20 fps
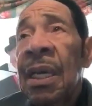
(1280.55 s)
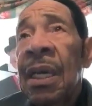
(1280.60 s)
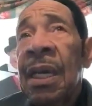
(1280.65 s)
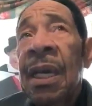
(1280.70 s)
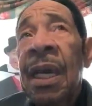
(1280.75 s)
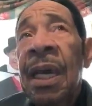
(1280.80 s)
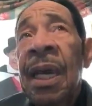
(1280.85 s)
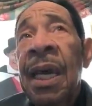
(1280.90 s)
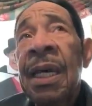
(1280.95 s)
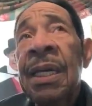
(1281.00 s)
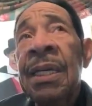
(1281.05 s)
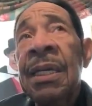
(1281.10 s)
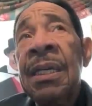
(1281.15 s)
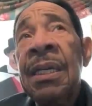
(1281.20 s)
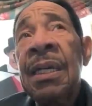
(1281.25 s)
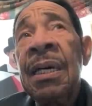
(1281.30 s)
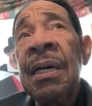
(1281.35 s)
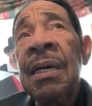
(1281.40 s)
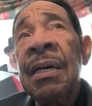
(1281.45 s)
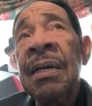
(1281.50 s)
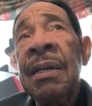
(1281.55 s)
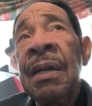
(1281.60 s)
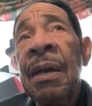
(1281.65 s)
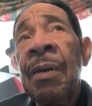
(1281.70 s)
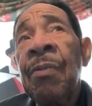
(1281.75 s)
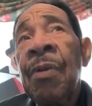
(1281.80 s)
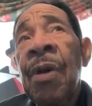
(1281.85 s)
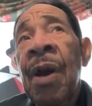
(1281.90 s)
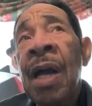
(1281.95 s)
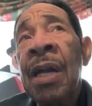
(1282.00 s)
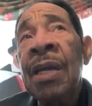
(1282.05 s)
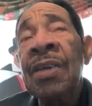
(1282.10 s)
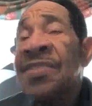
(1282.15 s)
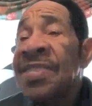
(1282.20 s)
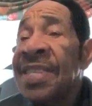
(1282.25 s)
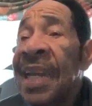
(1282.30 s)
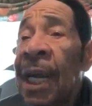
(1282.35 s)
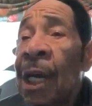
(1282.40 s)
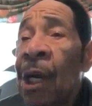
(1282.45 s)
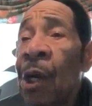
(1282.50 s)
And they were out of
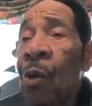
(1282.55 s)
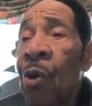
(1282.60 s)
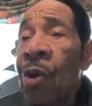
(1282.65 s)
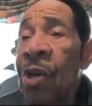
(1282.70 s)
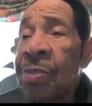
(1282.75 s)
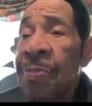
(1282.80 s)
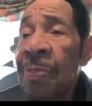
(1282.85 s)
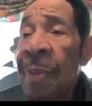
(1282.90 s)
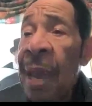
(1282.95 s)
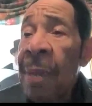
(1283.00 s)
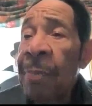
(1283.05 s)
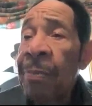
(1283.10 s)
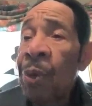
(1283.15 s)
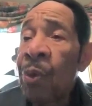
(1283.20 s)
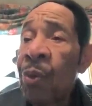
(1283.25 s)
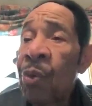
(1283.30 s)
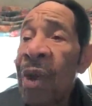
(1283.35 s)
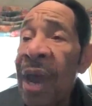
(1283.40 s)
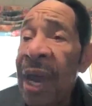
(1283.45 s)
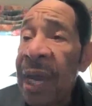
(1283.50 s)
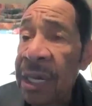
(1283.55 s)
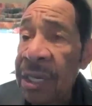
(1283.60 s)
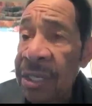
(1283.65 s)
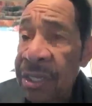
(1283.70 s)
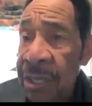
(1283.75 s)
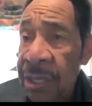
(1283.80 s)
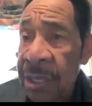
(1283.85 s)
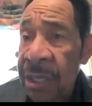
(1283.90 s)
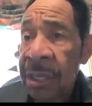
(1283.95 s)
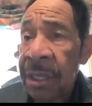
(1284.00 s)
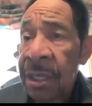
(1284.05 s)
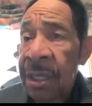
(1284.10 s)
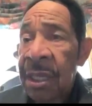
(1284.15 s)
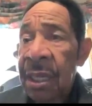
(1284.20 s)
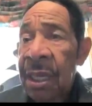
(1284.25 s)
St. Louis, Bamboo Records.